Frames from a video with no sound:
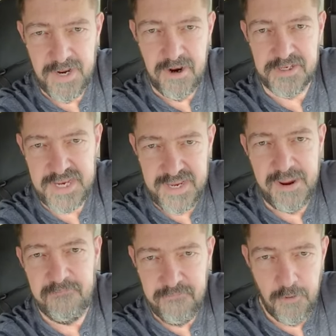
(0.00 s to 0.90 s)
because I
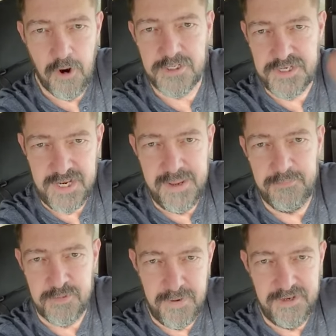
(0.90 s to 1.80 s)
am forcing
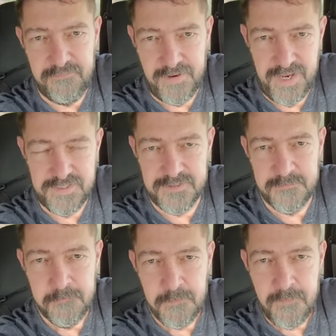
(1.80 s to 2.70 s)
him to manifest.
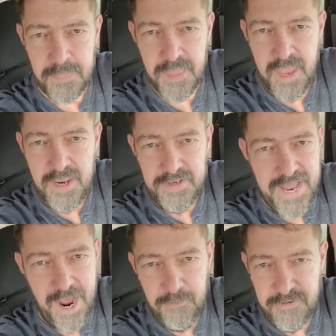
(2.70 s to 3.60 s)

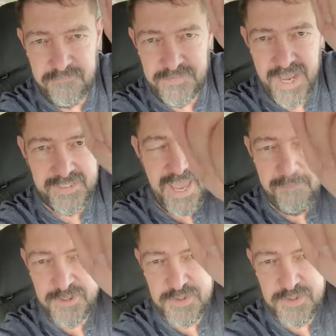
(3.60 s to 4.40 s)
Now, if that happens